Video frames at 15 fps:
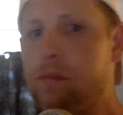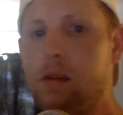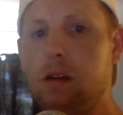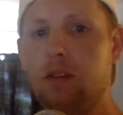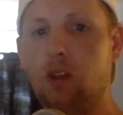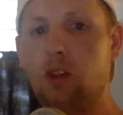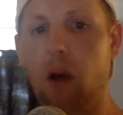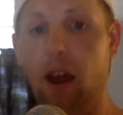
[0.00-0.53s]

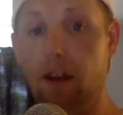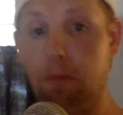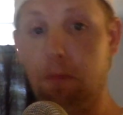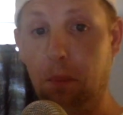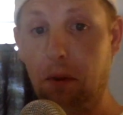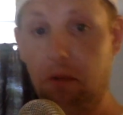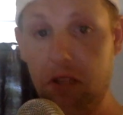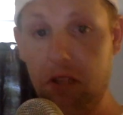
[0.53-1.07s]
So I have
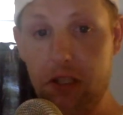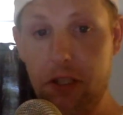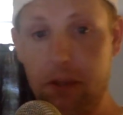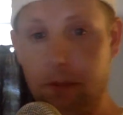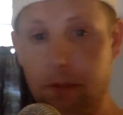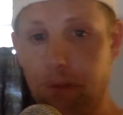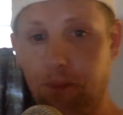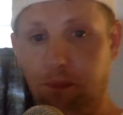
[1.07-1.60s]
privilege.
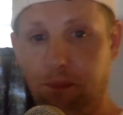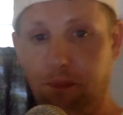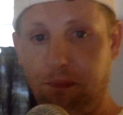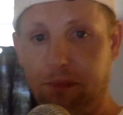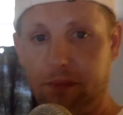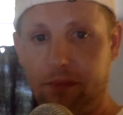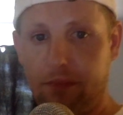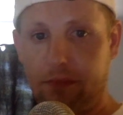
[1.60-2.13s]

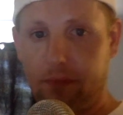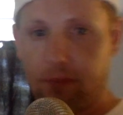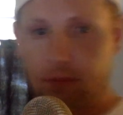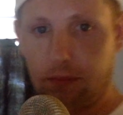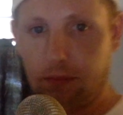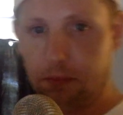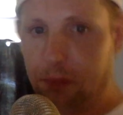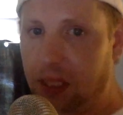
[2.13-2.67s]

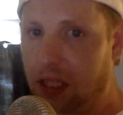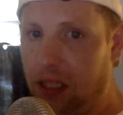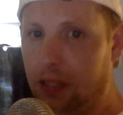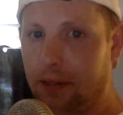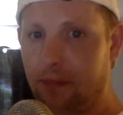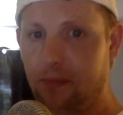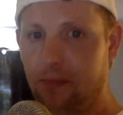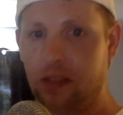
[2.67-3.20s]
Me,
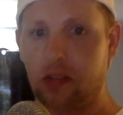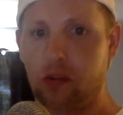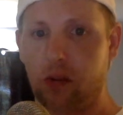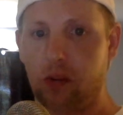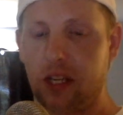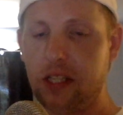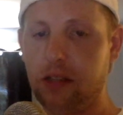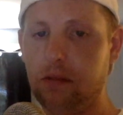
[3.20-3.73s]
as a
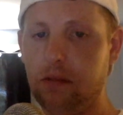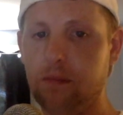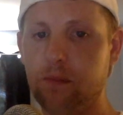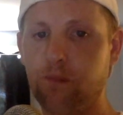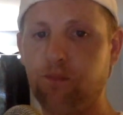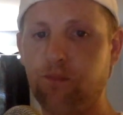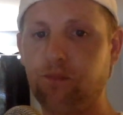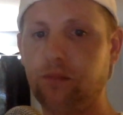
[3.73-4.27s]
white dude,
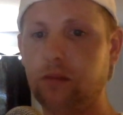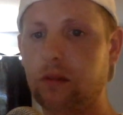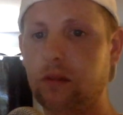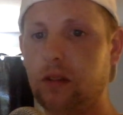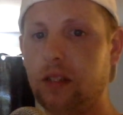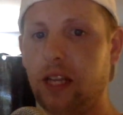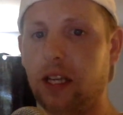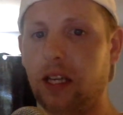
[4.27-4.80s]

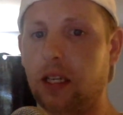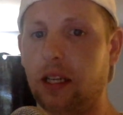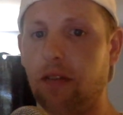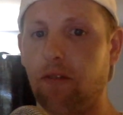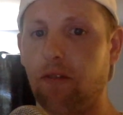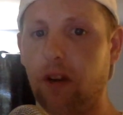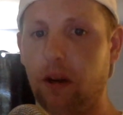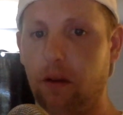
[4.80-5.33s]
that could
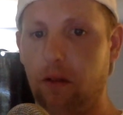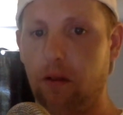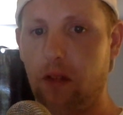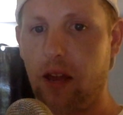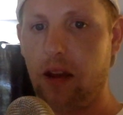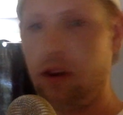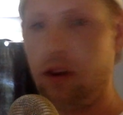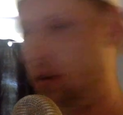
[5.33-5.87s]
get fired for
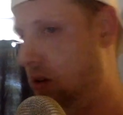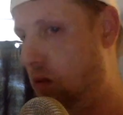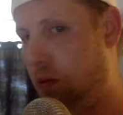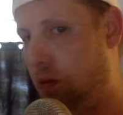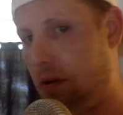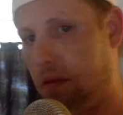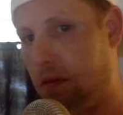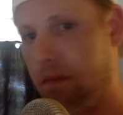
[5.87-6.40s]
that, no
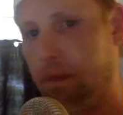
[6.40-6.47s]
problem.